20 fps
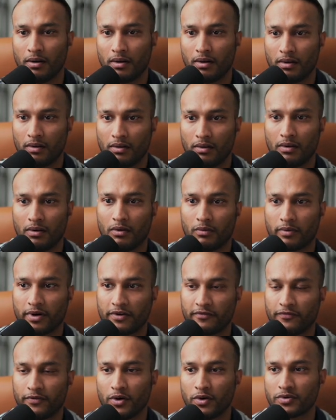All right,
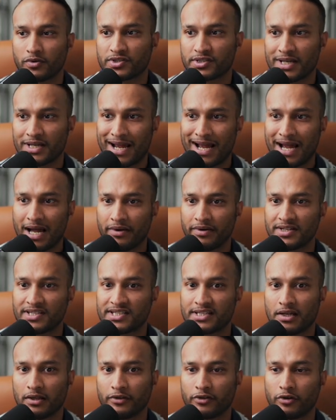folks, how to sell
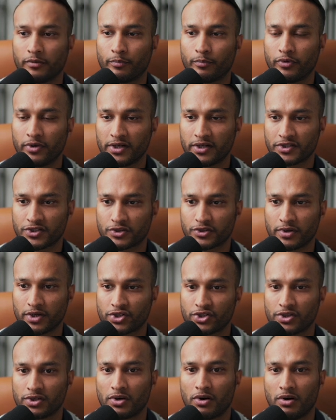your pre-construction
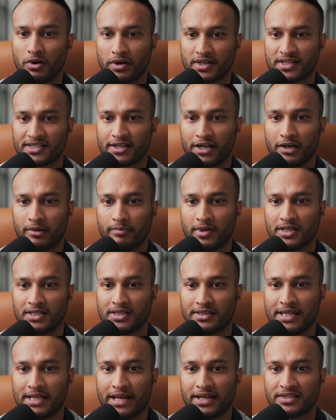on assignment. That
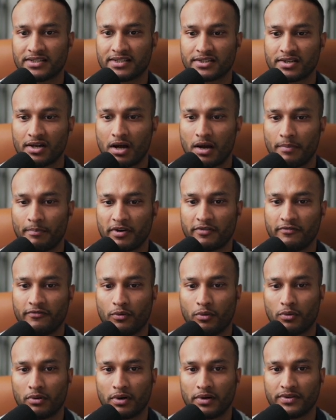is the topic
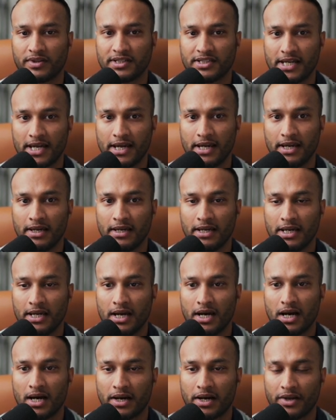for the day.
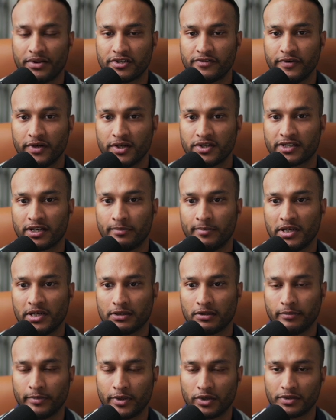Now, this video is going to be a little bit
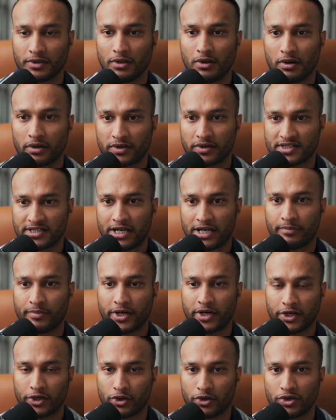on the longer side, but I
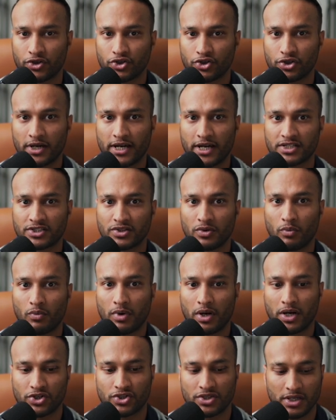encourage you guys to
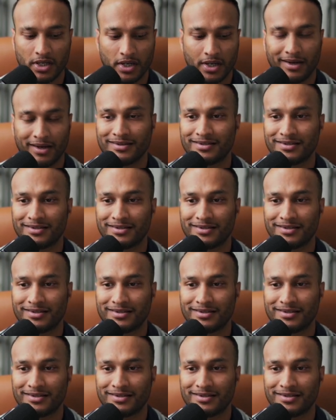watch until